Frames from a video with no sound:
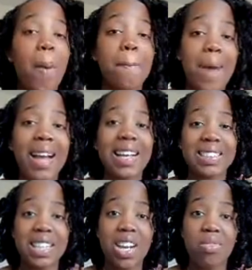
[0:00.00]
back as
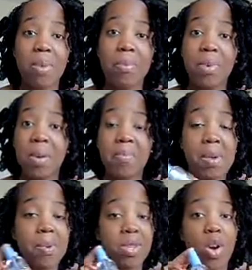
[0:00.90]
I can remember, my
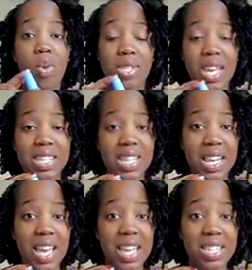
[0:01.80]
mother always had
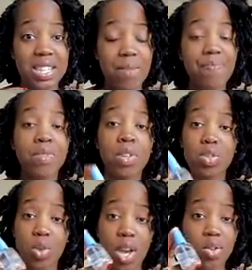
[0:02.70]
Sally Hansen.
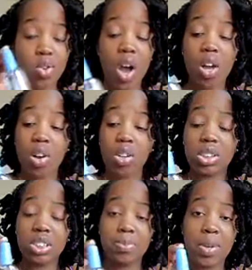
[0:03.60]
So I don't know how long
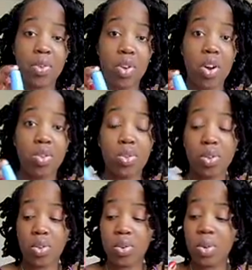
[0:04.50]
she's been around, you
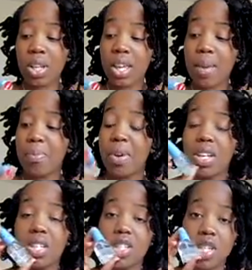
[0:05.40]
can Google it,
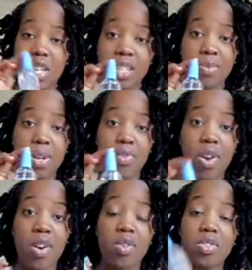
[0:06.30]
but she has been
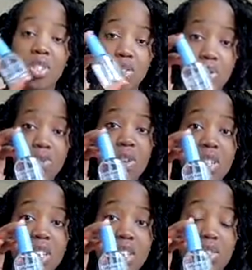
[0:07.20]
around, she knows what
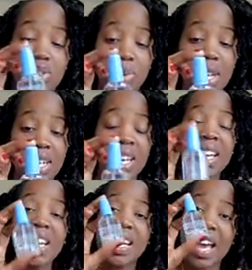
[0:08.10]
she is doing,
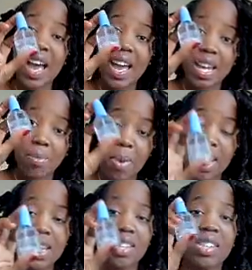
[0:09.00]
and
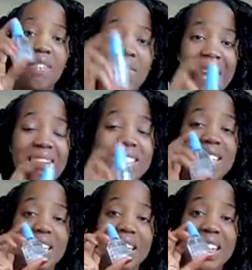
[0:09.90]
my nails have
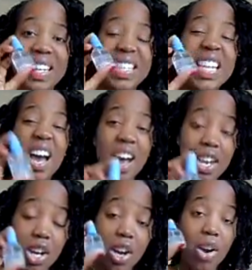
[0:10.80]
lasted an
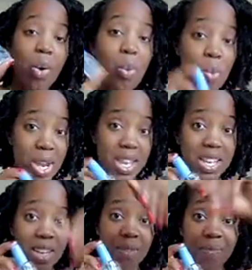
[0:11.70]
entire
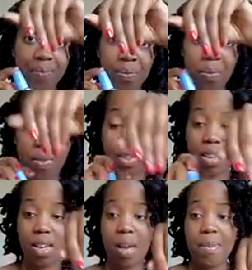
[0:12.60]
week.
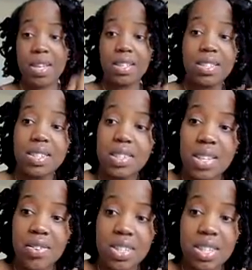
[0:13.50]
I mean,
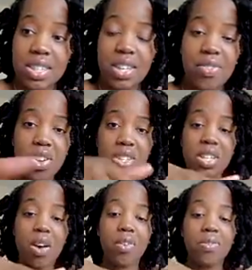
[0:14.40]
seriously, see for
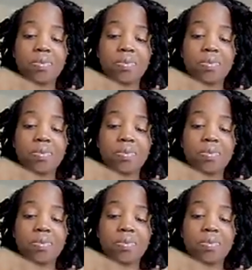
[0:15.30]
yourself.